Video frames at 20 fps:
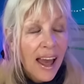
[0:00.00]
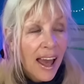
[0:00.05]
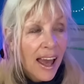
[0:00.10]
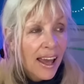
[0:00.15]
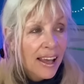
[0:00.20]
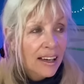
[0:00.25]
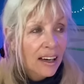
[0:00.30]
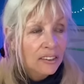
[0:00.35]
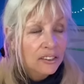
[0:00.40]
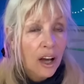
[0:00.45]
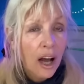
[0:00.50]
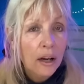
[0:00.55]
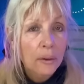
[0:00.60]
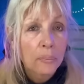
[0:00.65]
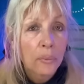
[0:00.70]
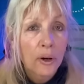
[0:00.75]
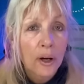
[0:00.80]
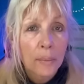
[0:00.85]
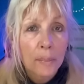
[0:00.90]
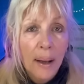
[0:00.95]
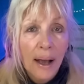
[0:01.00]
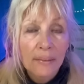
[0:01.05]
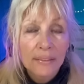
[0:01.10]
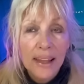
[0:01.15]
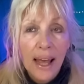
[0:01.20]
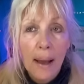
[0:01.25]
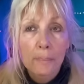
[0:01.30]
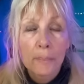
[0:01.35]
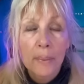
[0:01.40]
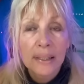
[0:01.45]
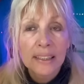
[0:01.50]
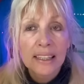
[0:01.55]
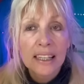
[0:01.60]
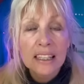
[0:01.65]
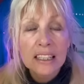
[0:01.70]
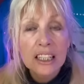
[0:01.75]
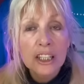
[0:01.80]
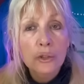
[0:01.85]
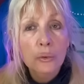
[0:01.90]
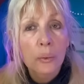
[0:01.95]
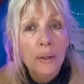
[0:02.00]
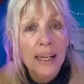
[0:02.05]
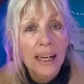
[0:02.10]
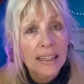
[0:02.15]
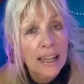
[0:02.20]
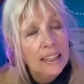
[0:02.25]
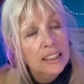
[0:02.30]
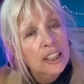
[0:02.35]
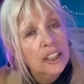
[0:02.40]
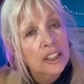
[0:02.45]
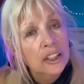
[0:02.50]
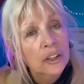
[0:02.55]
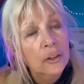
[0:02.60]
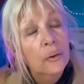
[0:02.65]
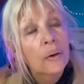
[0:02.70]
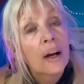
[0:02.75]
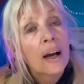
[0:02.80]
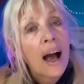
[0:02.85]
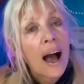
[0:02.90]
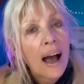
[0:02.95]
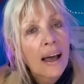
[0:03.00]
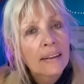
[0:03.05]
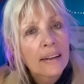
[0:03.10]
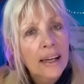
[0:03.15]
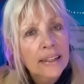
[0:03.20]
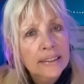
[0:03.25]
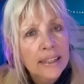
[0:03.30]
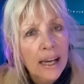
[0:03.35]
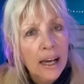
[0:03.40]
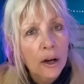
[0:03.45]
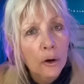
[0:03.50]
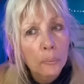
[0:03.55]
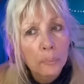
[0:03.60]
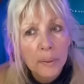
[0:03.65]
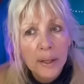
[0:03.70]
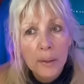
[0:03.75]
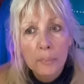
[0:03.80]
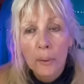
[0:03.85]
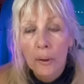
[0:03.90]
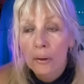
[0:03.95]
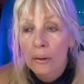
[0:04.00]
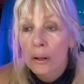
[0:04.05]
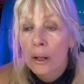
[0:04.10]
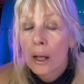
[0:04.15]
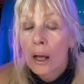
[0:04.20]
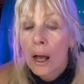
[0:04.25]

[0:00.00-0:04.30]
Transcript: and I'll talk more about that. But this is what I like to do. I like to help people